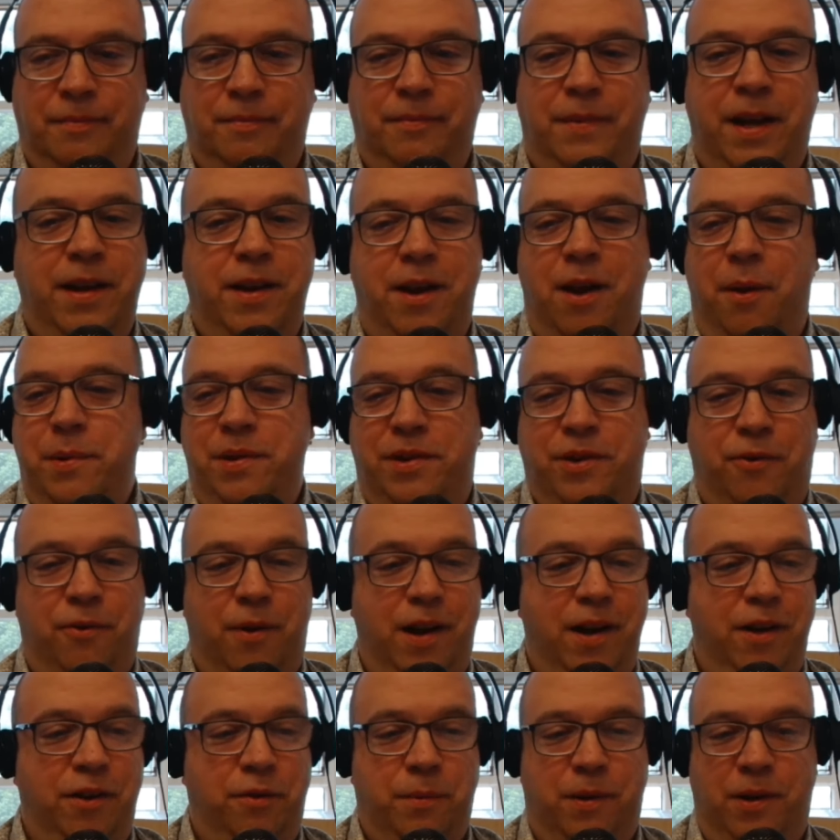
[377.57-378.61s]
They know he's
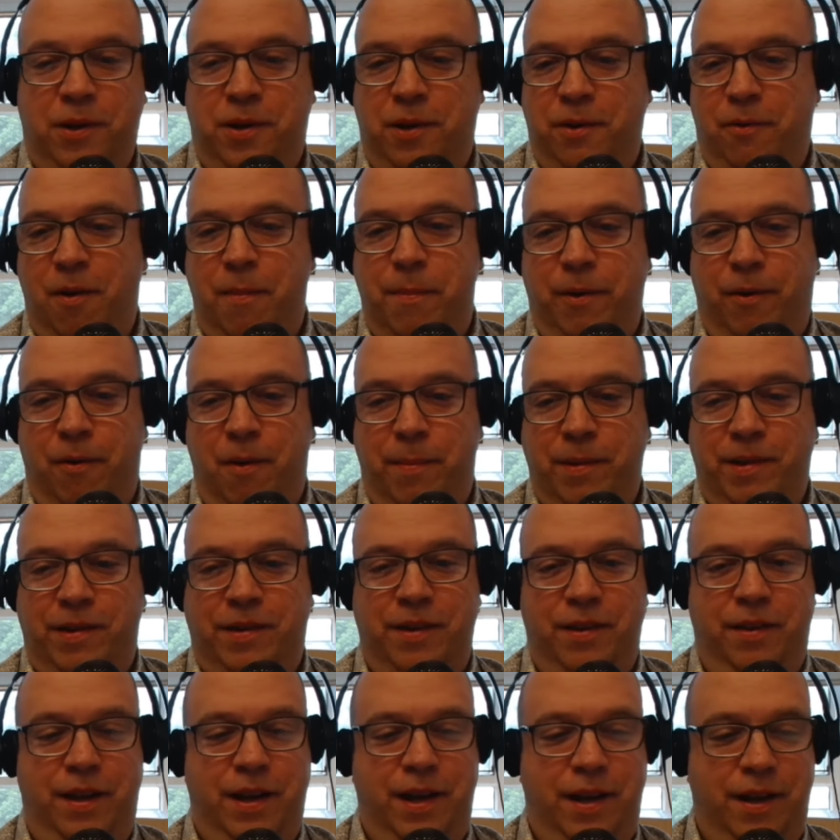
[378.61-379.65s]
great as well. Look at Robbie
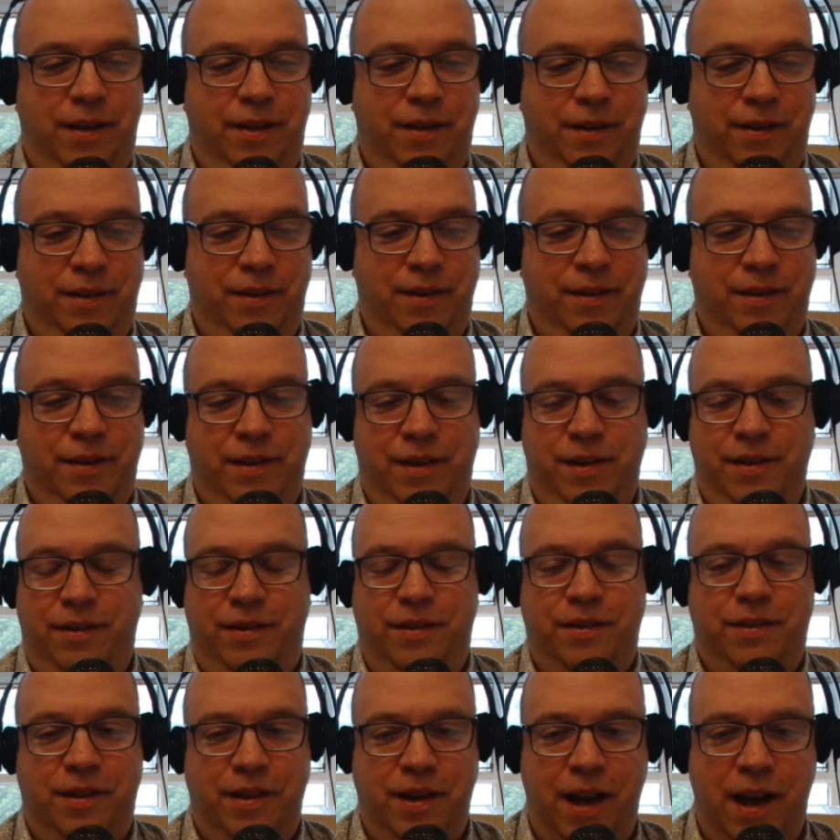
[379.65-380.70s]
Robertson there. He's
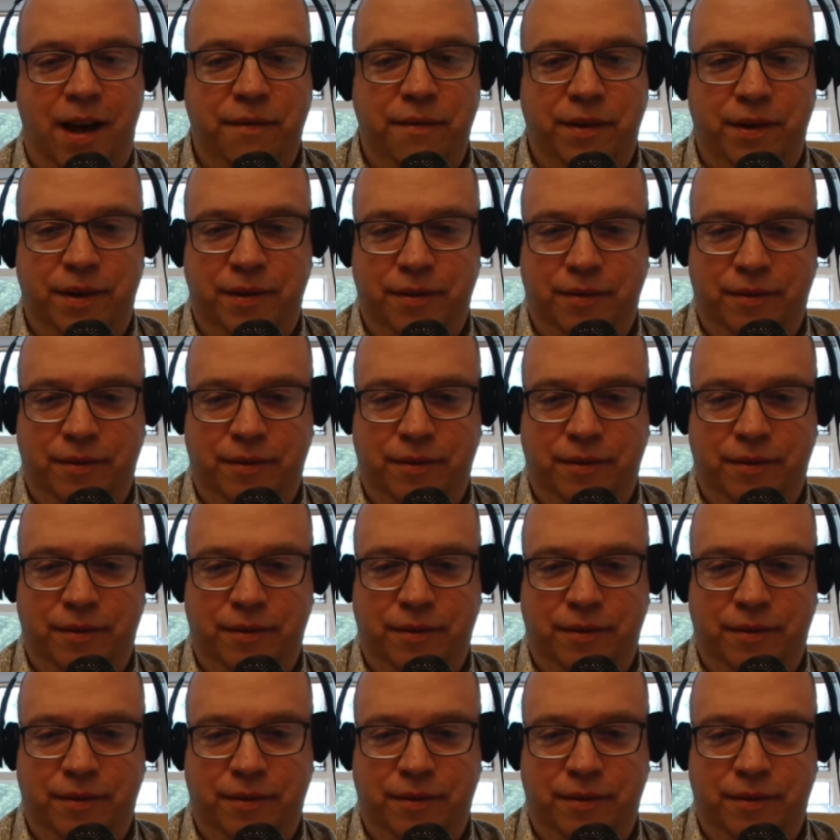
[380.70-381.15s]
just in heaven.